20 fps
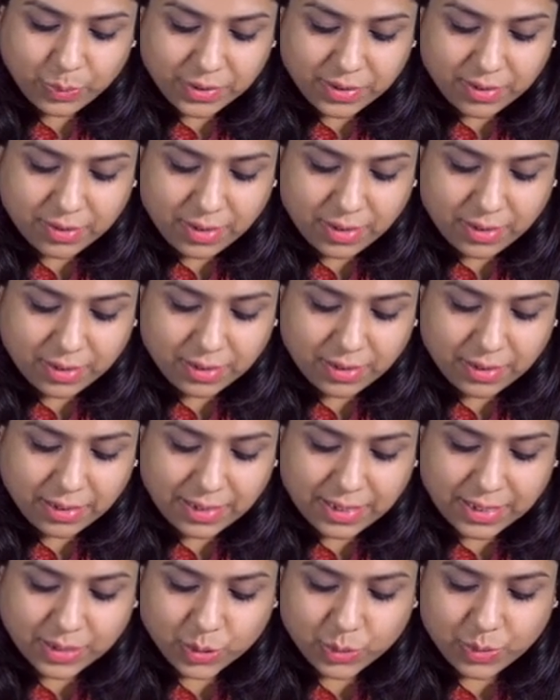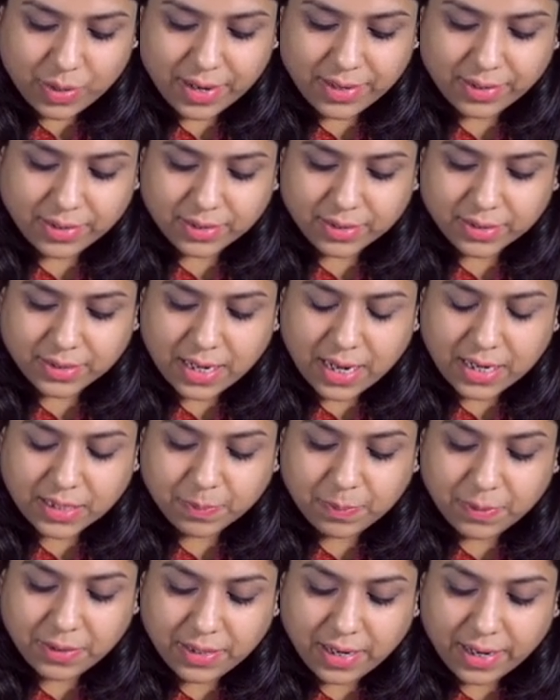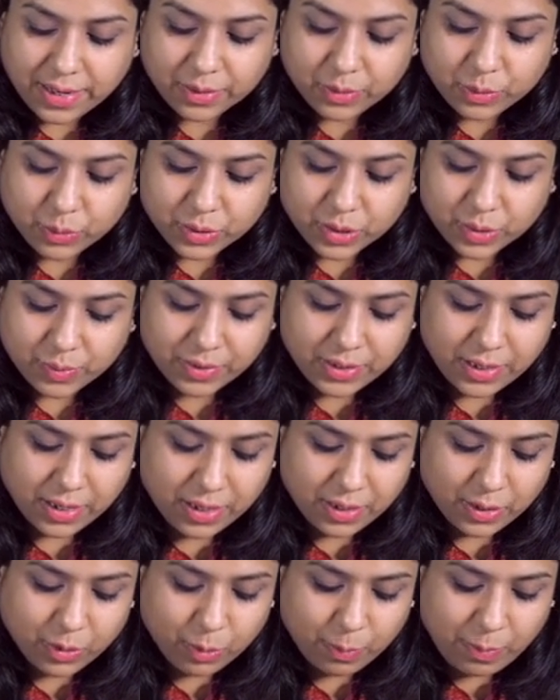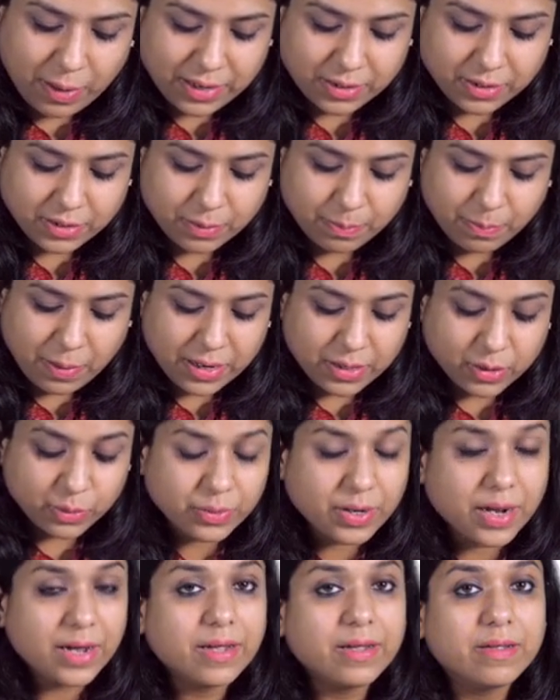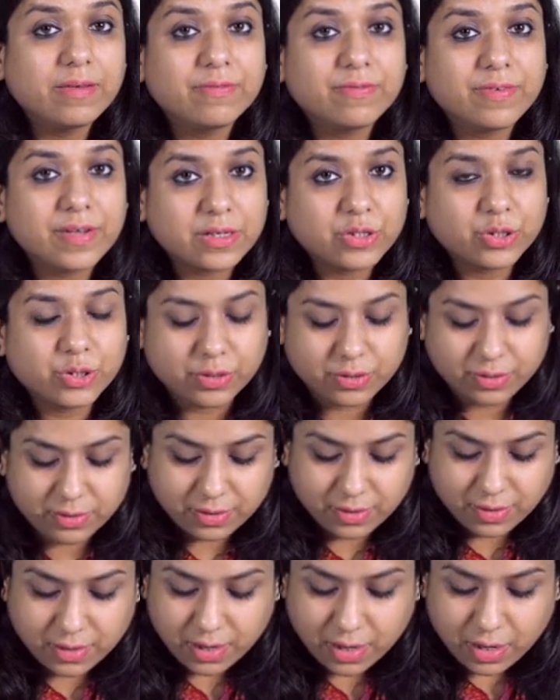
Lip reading: with recurrent gastritis has been diagnosed with Helicobacter pylori infection.